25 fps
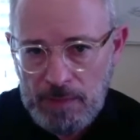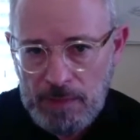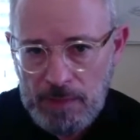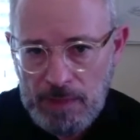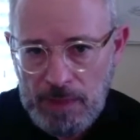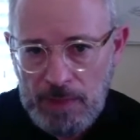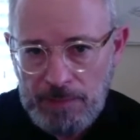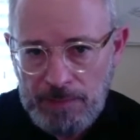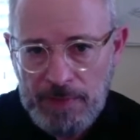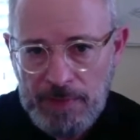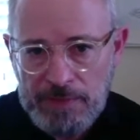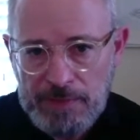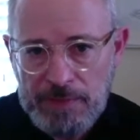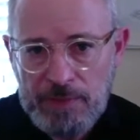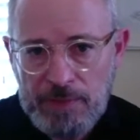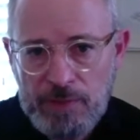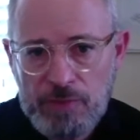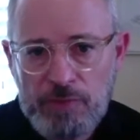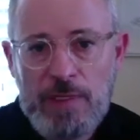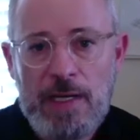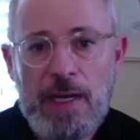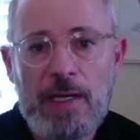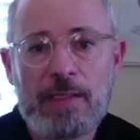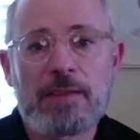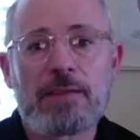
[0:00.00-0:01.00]
keep things in
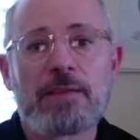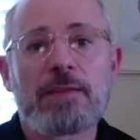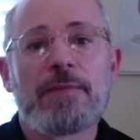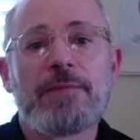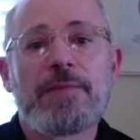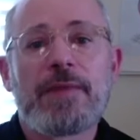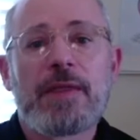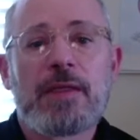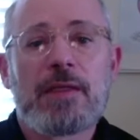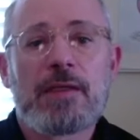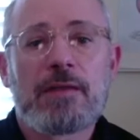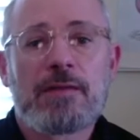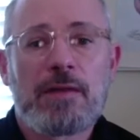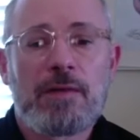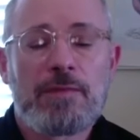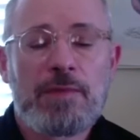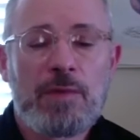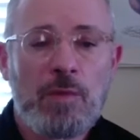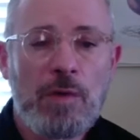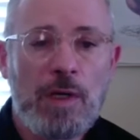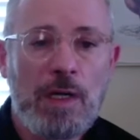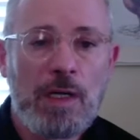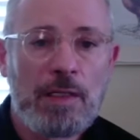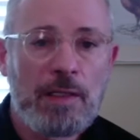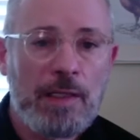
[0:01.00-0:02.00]
track. You
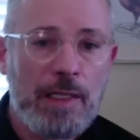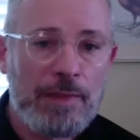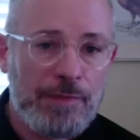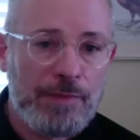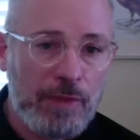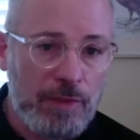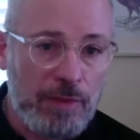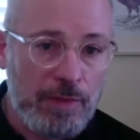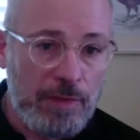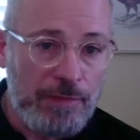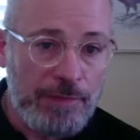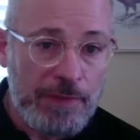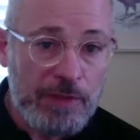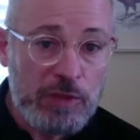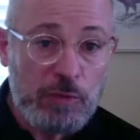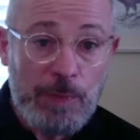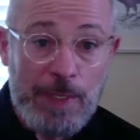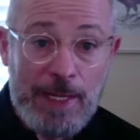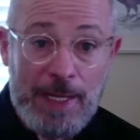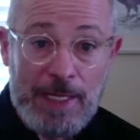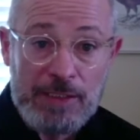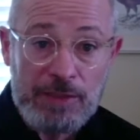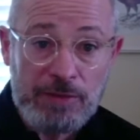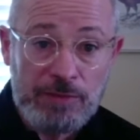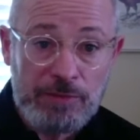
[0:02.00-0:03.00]
want to let the good things
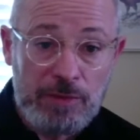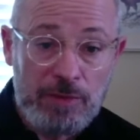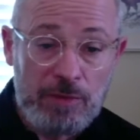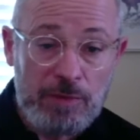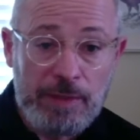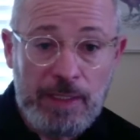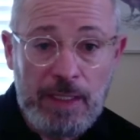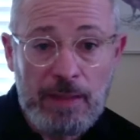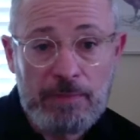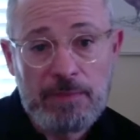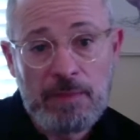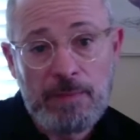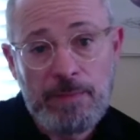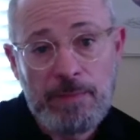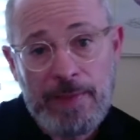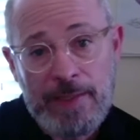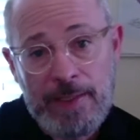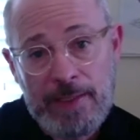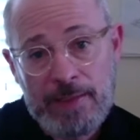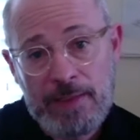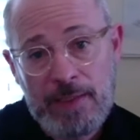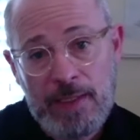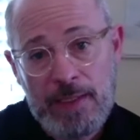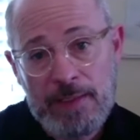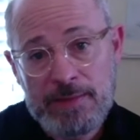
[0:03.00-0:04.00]
pass through and keep the
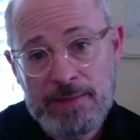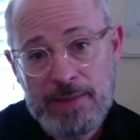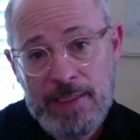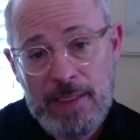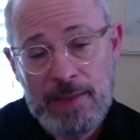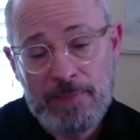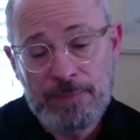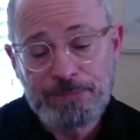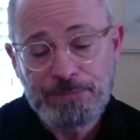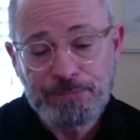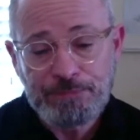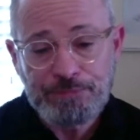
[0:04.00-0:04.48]
bad guys out.